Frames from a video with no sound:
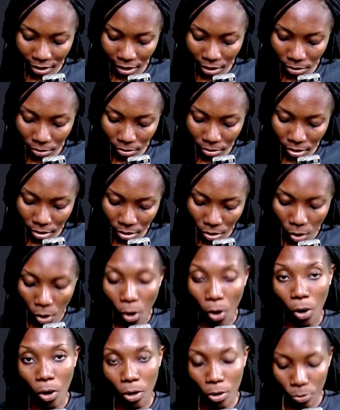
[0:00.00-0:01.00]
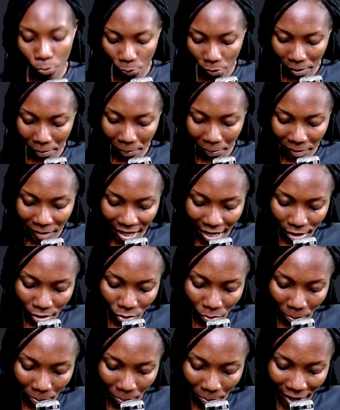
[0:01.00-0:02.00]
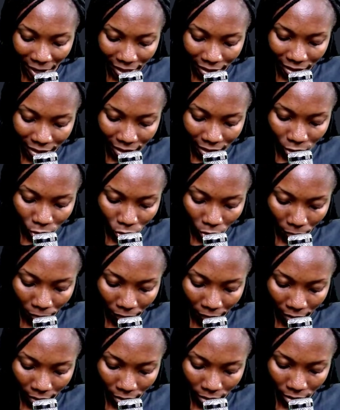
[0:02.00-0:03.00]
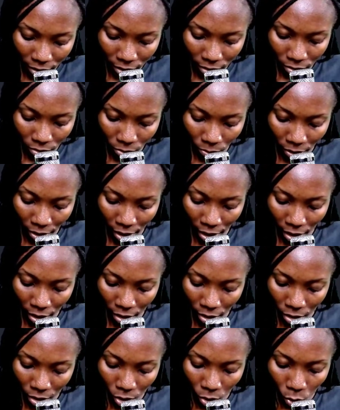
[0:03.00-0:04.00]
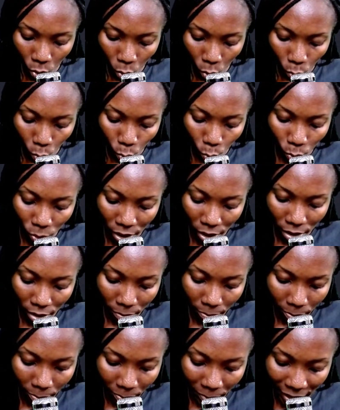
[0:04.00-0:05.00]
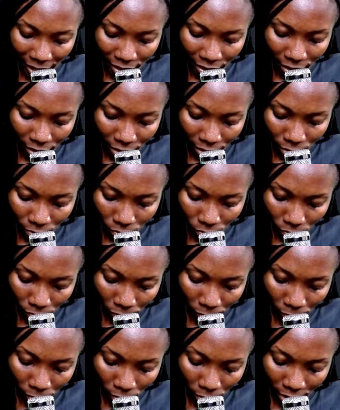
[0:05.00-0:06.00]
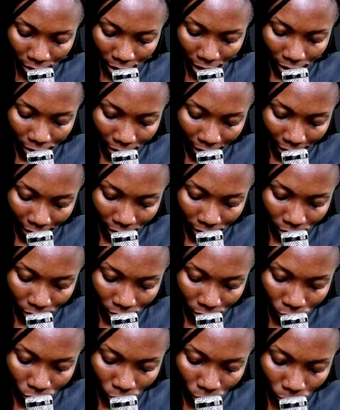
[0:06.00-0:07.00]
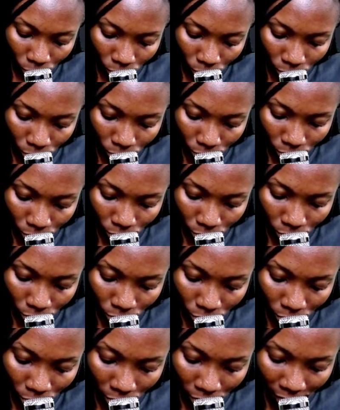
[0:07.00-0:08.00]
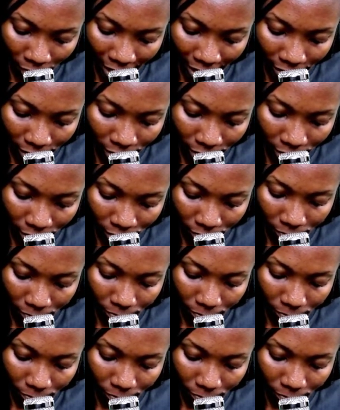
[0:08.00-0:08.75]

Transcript: tilt or we tend to bend this surface, okay, we bend it further like so, all right,